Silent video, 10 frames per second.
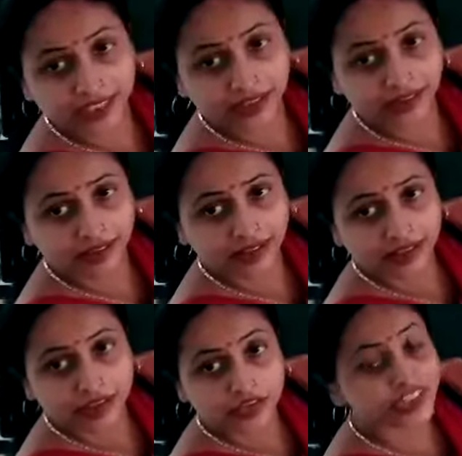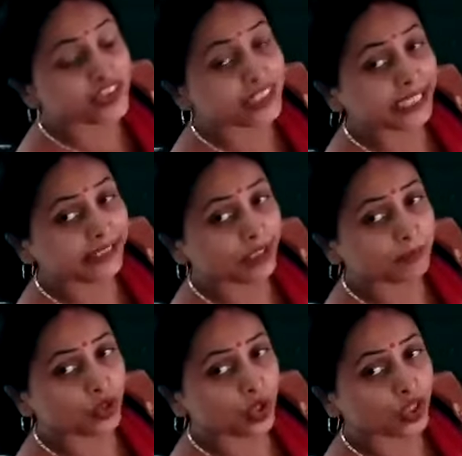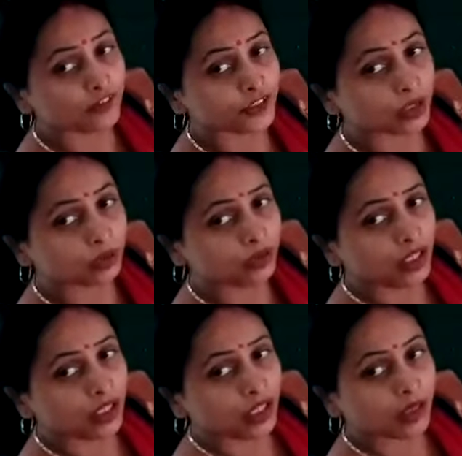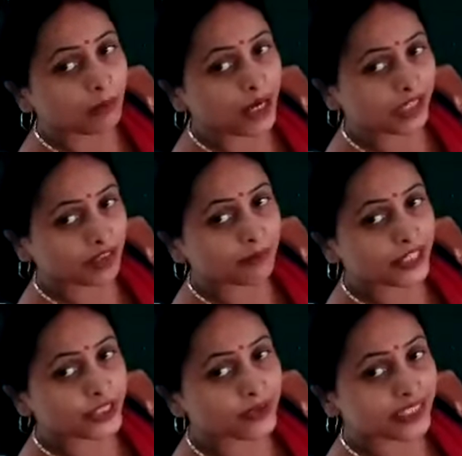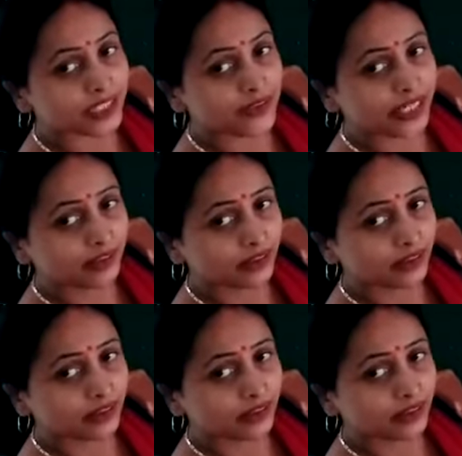here? Just see in the book, all of you. Malwa Plateau is given.